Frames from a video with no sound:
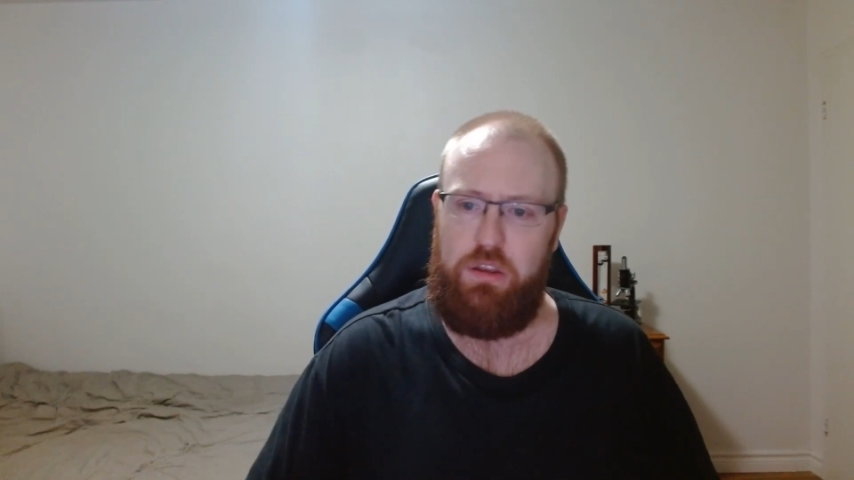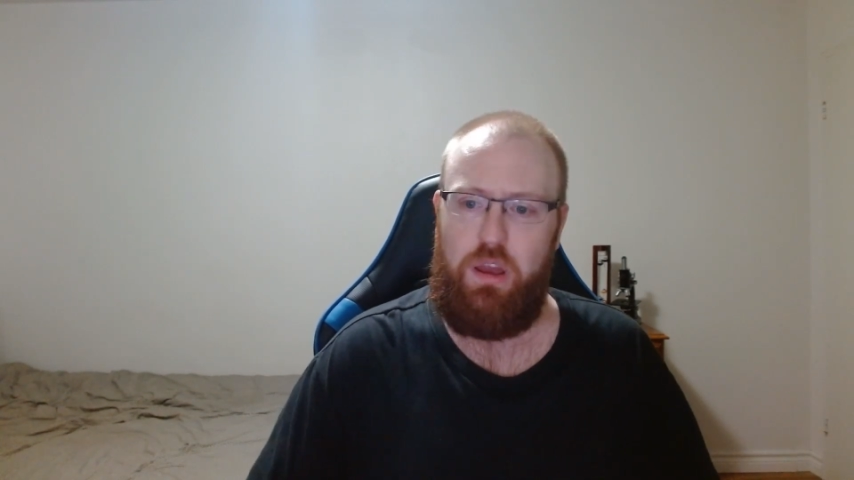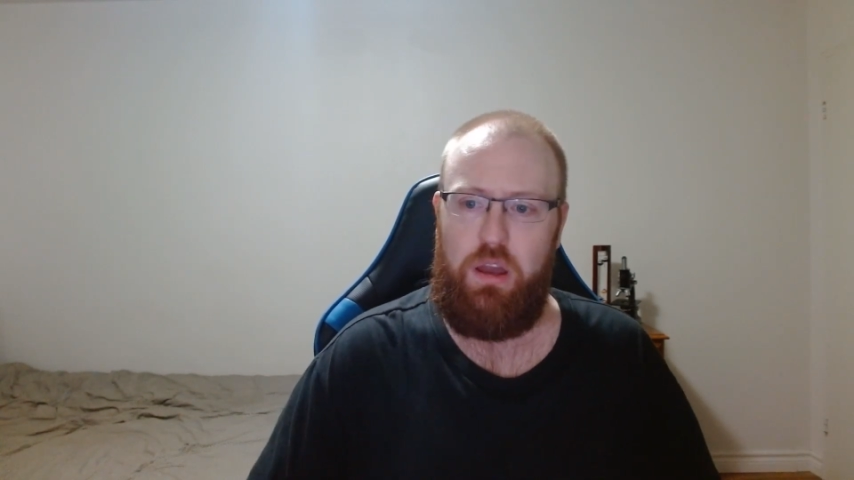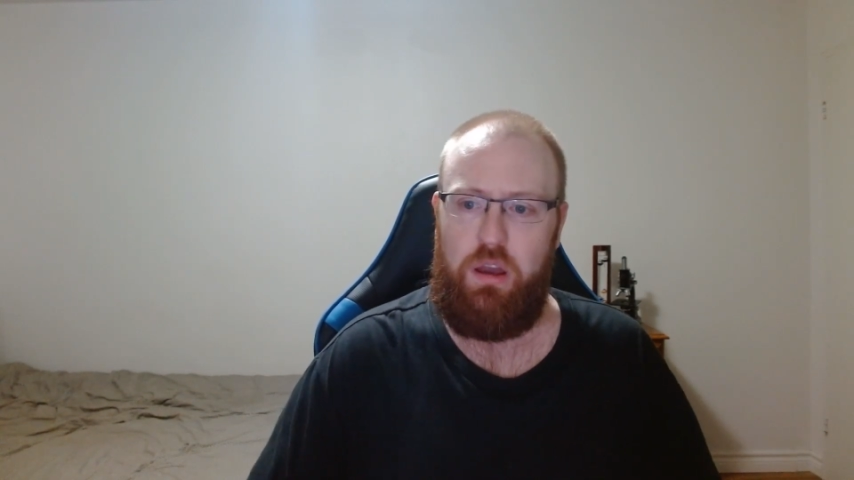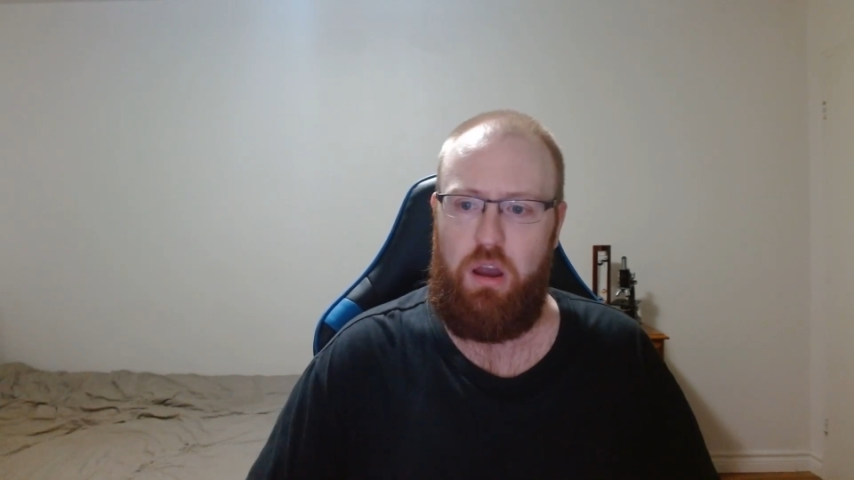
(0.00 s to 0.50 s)

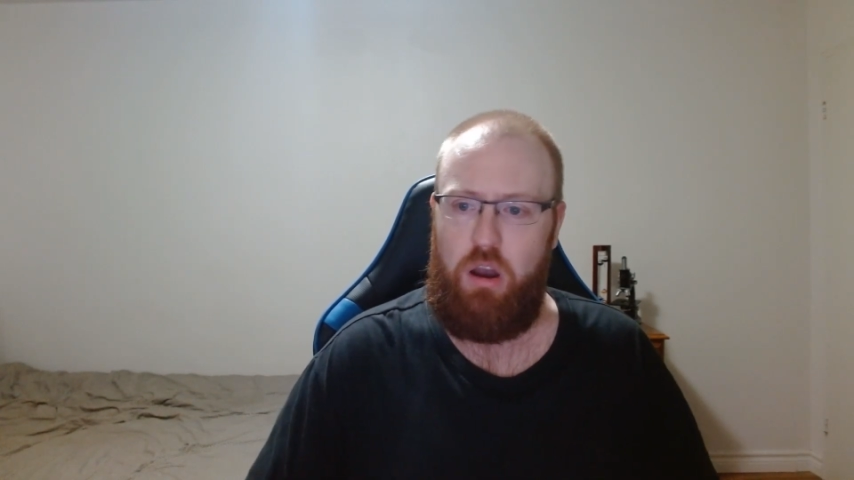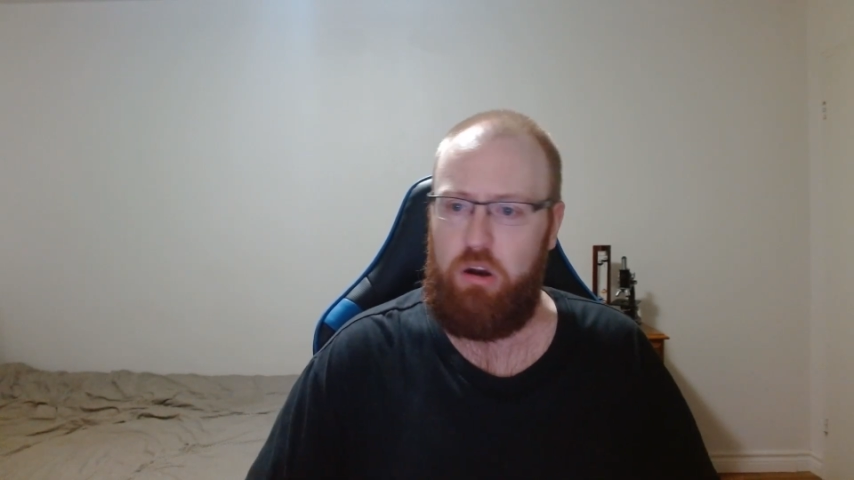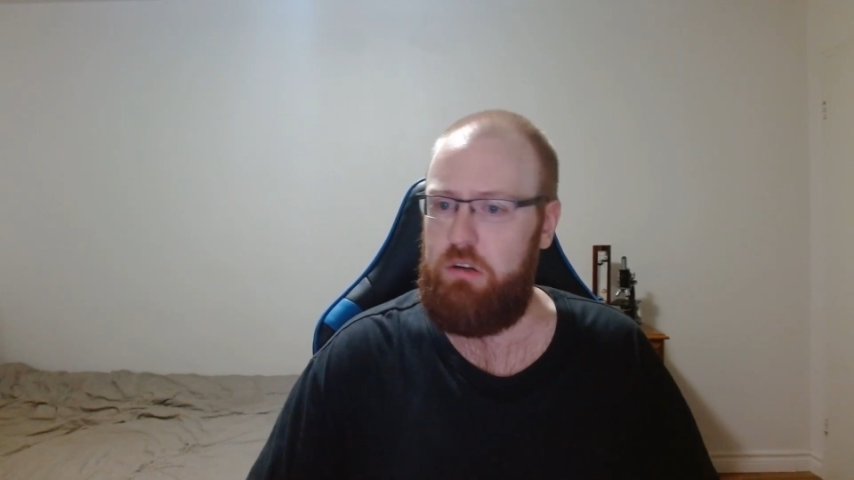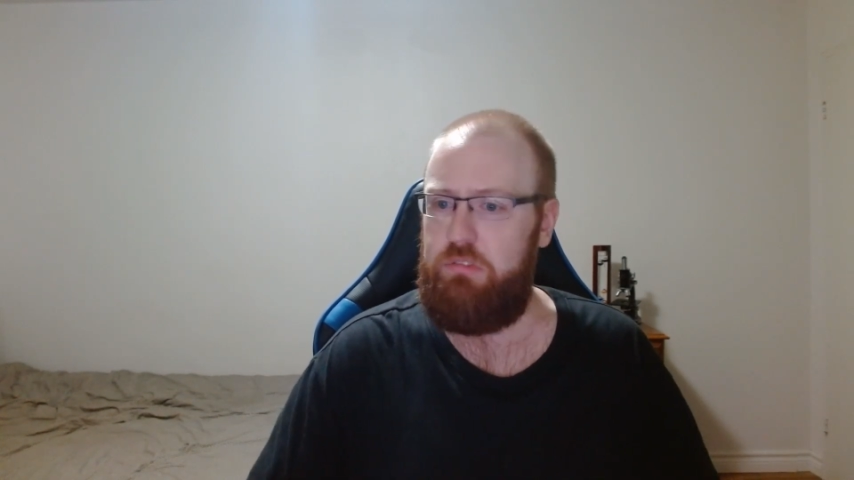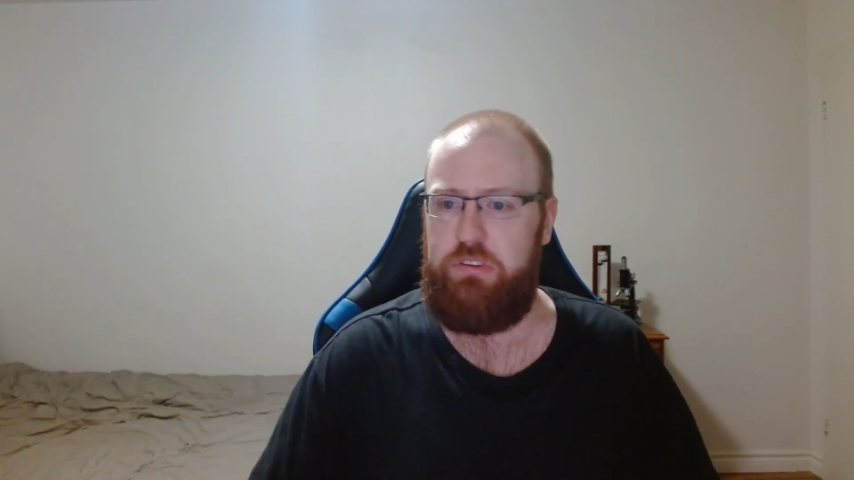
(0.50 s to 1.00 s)
a
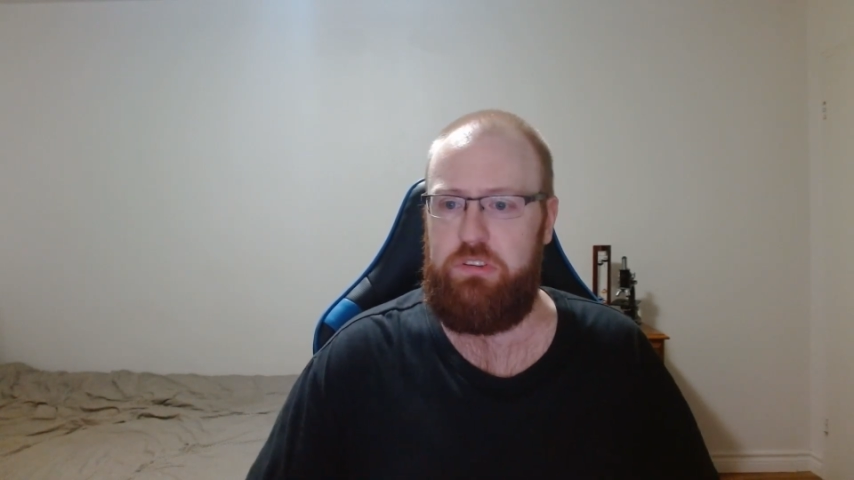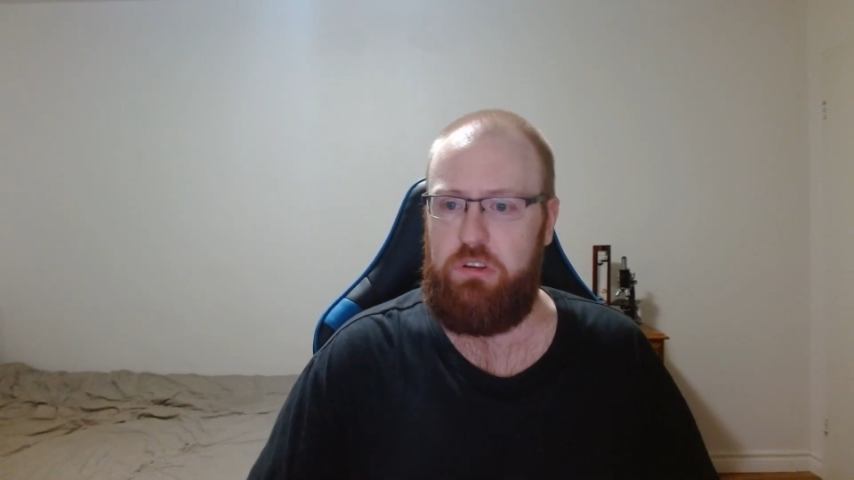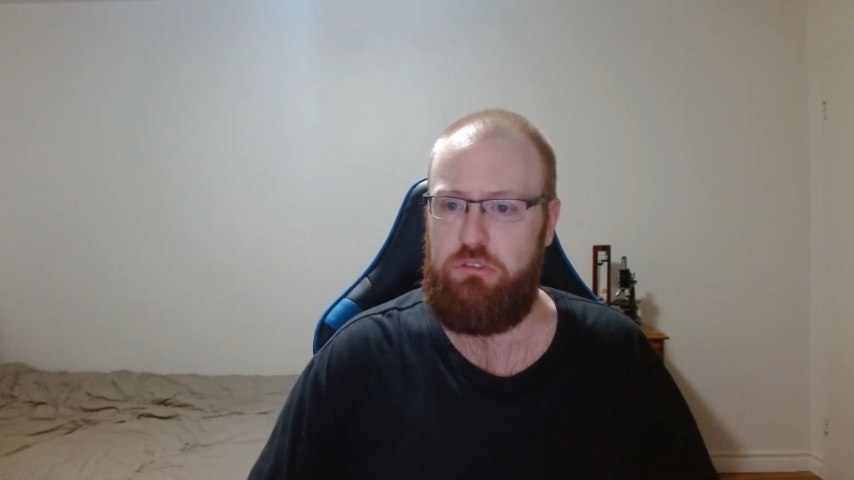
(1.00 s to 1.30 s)
hard physical